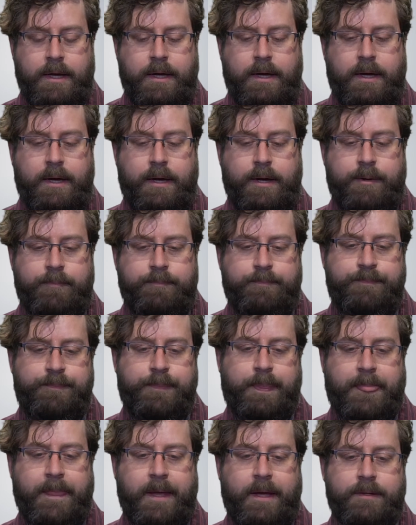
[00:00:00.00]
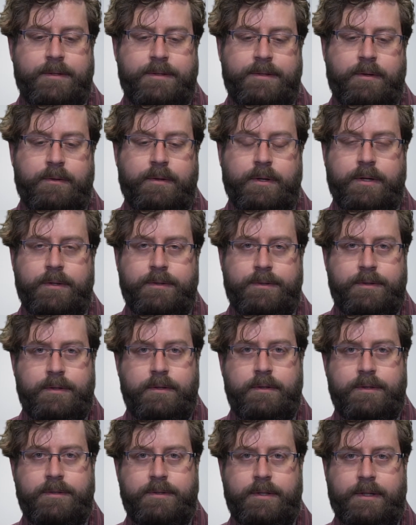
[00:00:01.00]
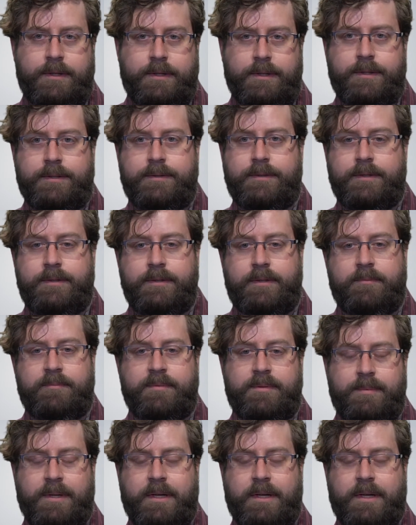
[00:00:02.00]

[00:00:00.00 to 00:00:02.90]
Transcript: And so the concern is that these systems,